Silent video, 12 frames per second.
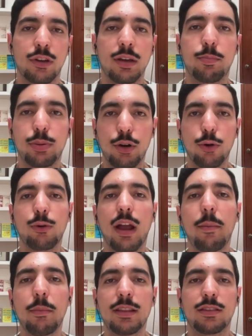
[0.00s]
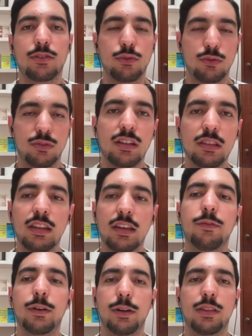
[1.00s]
You can program it to
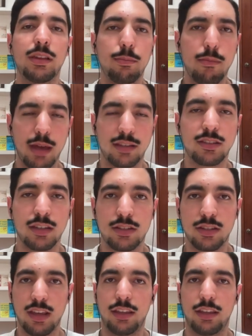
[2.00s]
deliver the message